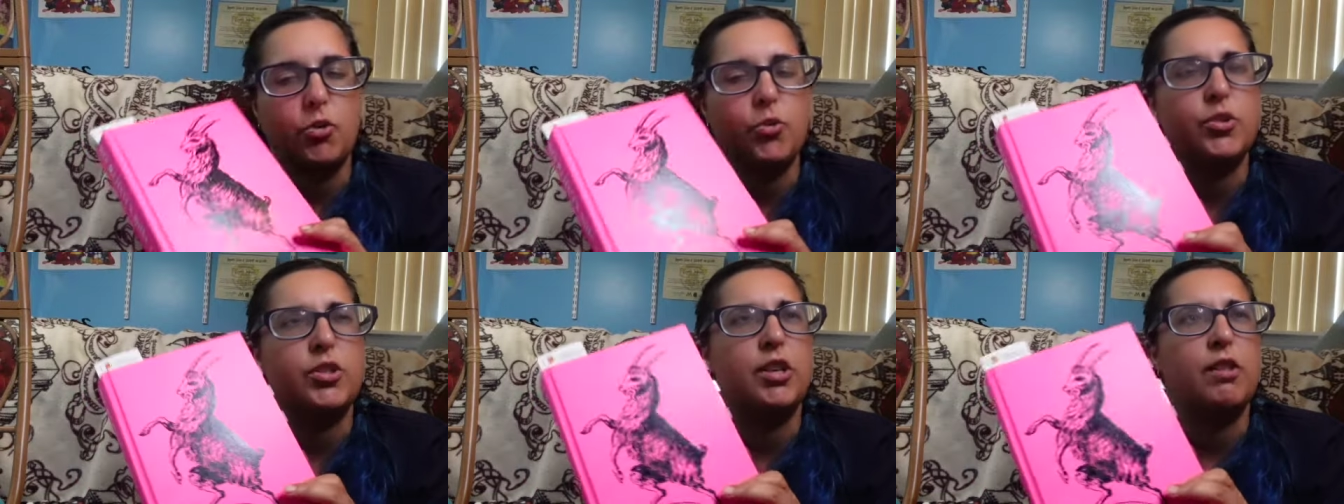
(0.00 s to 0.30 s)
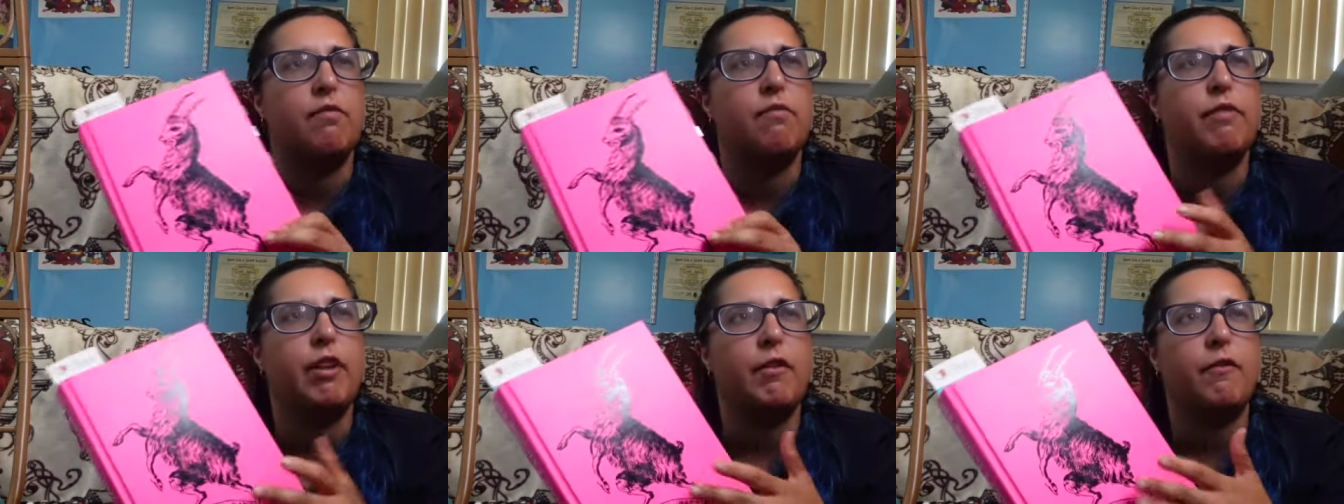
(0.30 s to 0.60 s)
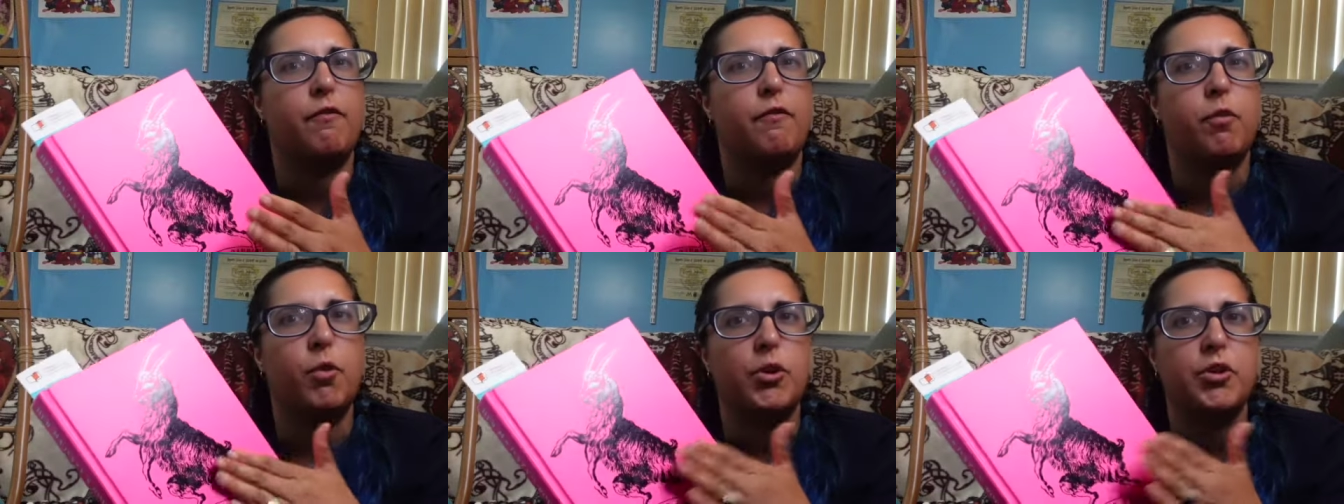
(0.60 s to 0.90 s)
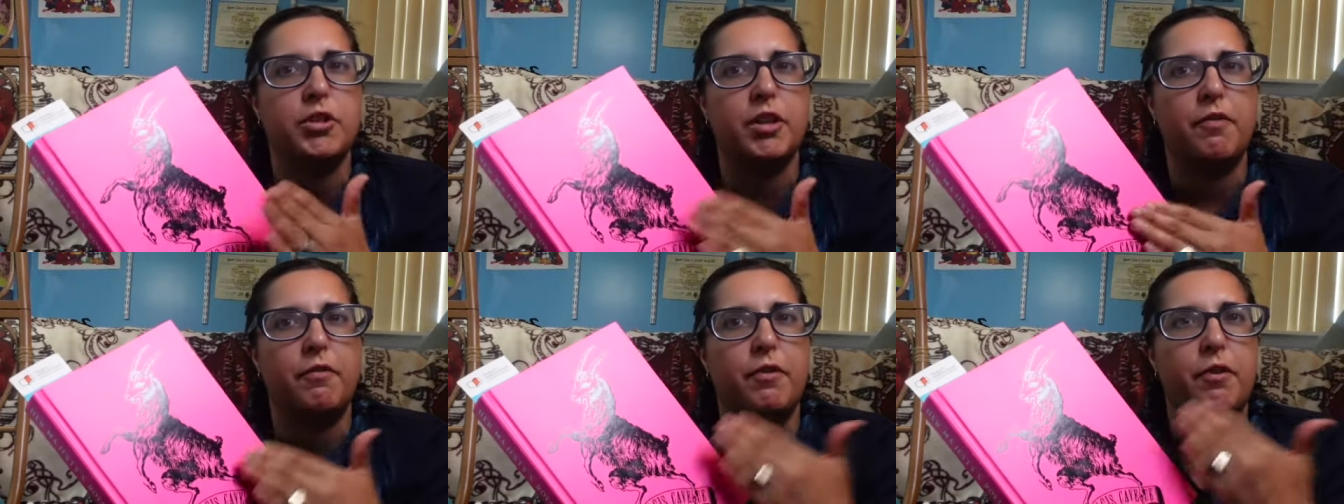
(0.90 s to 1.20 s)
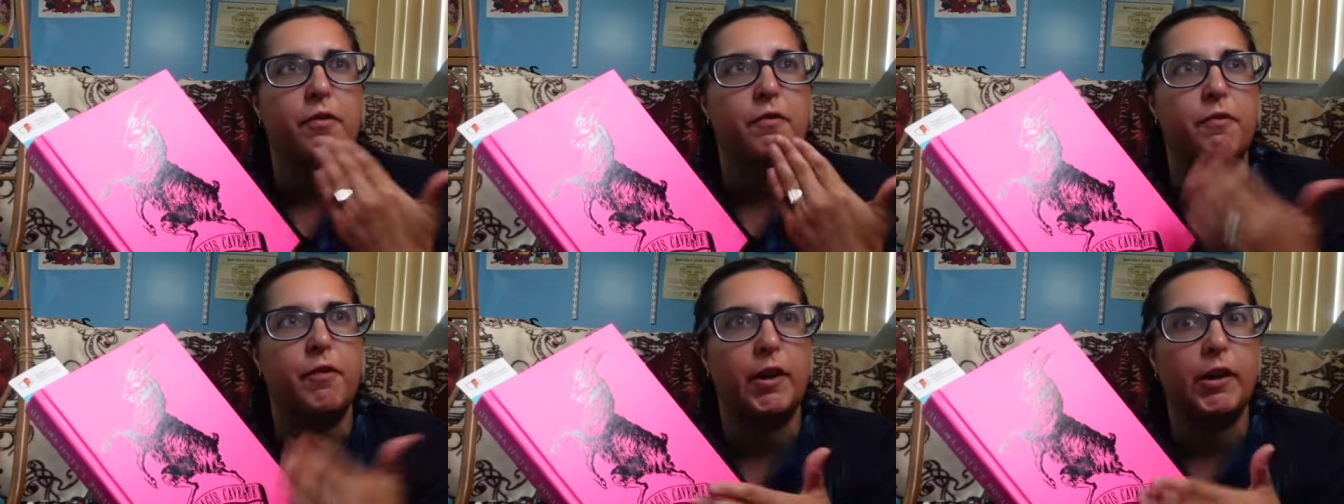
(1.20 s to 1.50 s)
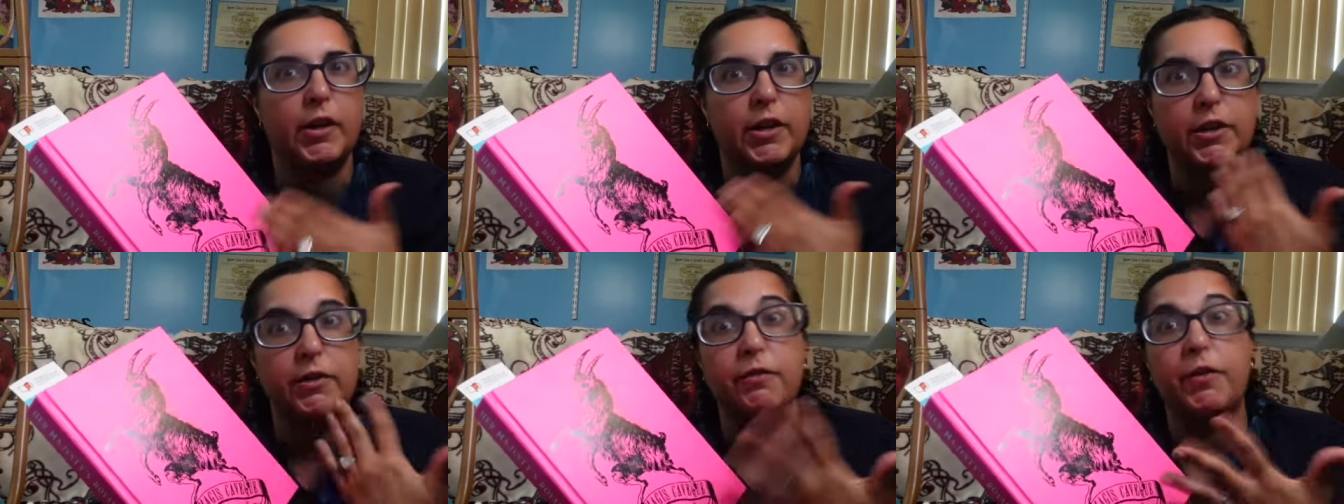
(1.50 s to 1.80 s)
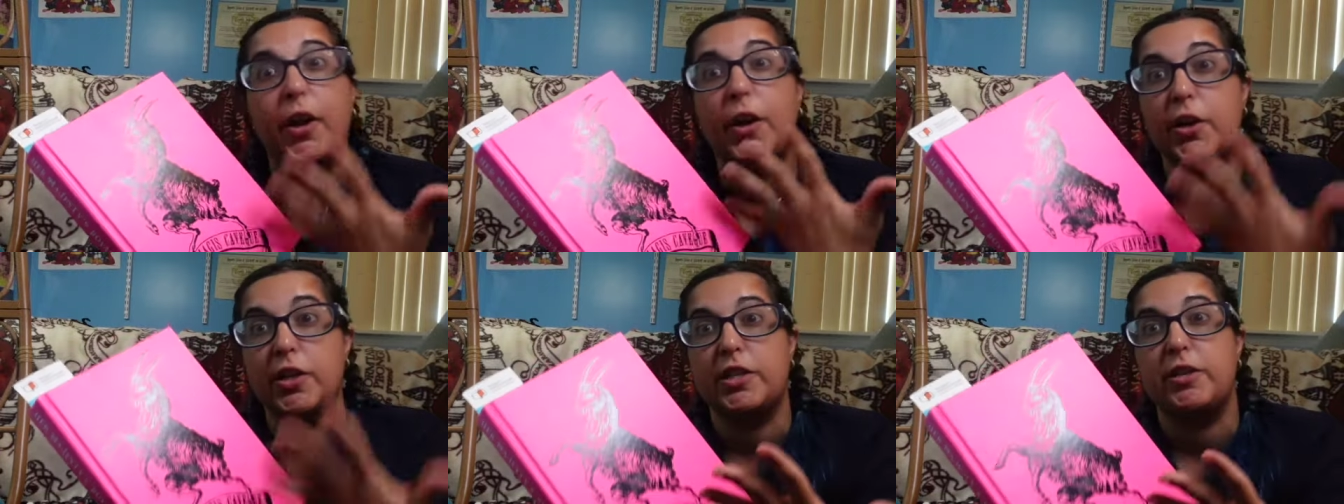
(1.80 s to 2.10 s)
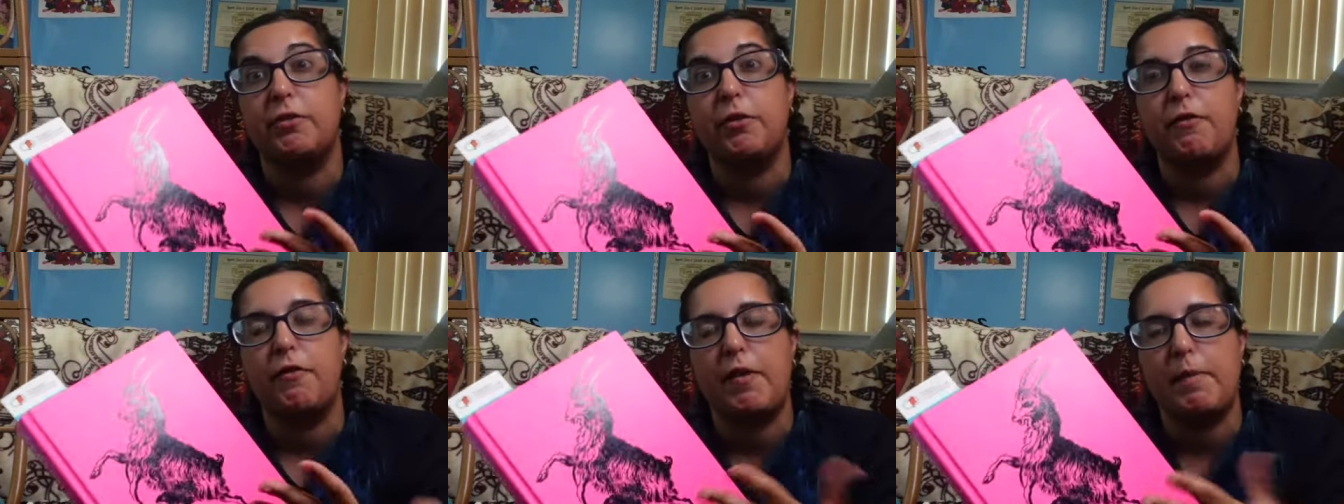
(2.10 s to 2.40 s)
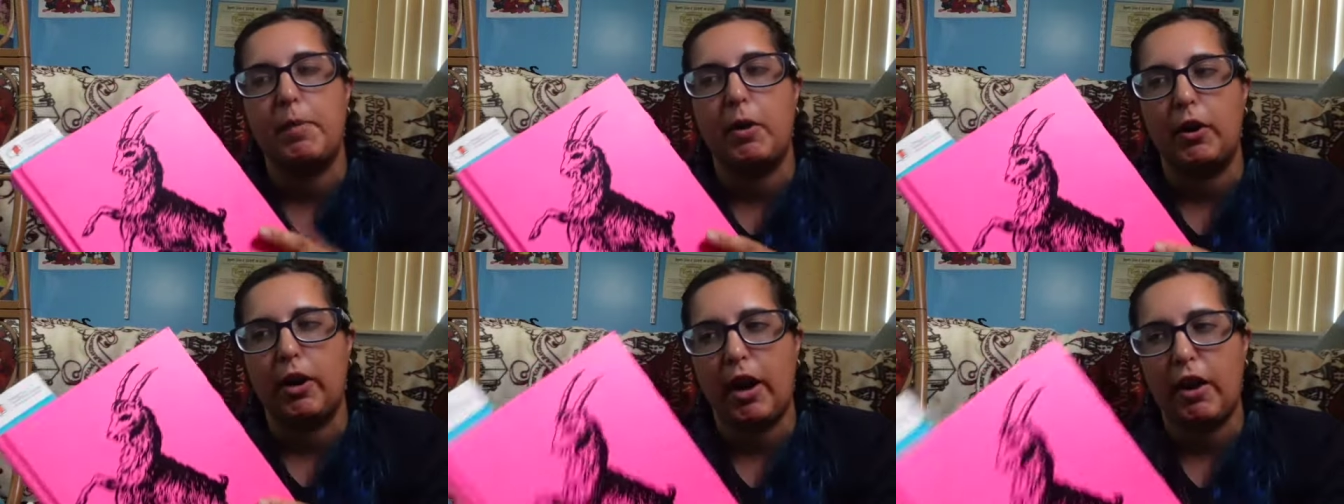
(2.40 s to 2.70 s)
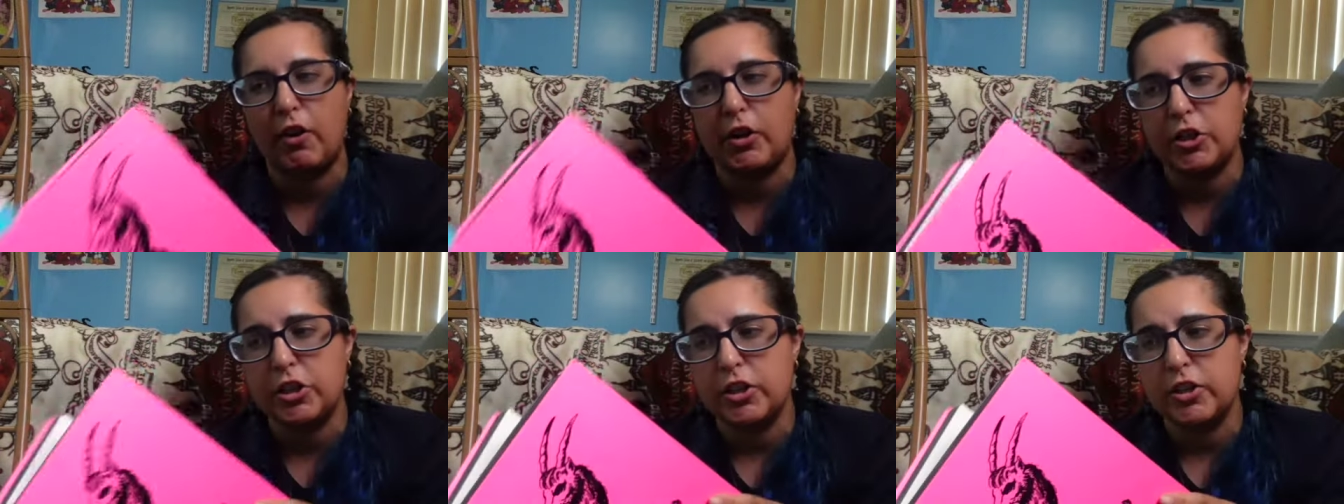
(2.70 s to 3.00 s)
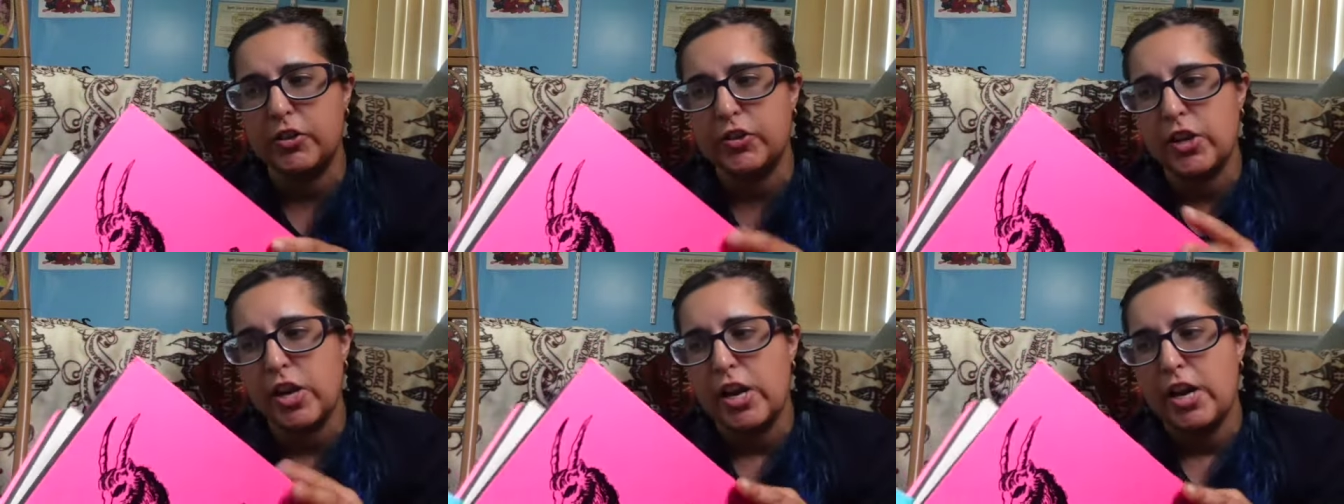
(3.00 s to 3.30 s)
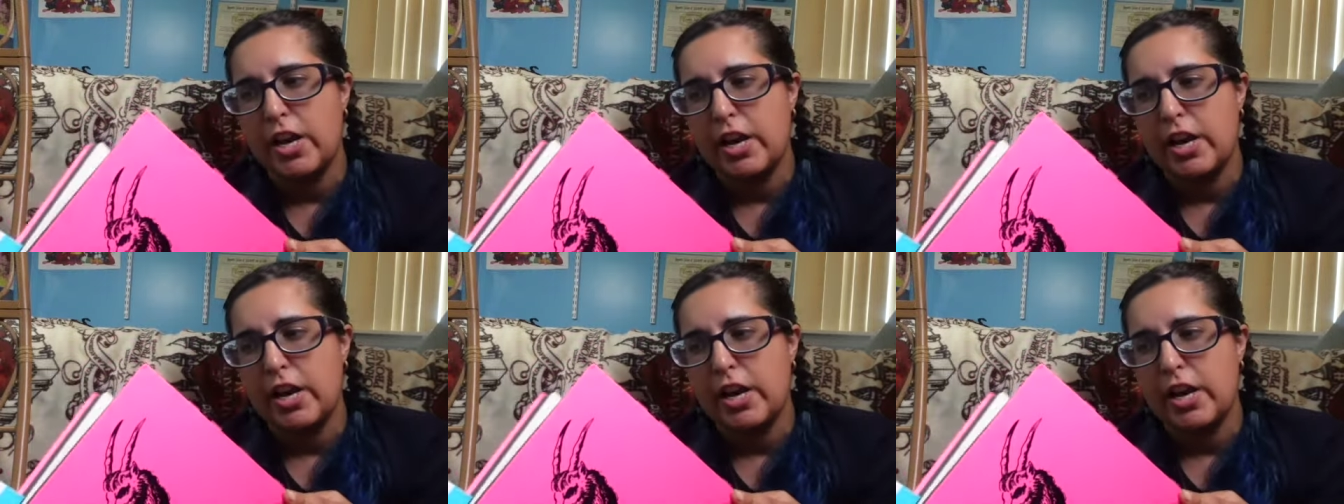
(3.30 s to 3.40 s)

You see very, four different, very, very different female characters